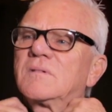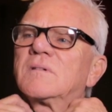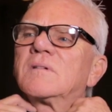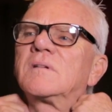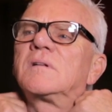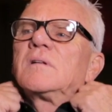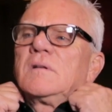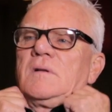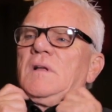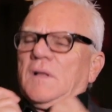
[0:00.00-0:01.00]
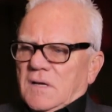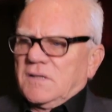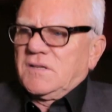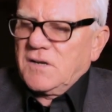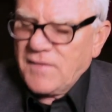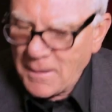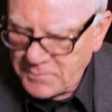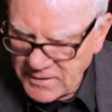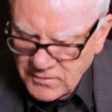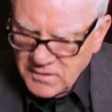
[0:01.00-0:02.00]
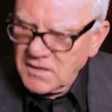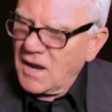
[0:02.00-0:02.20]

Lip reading: and Cat People, exactly, all those movies. And of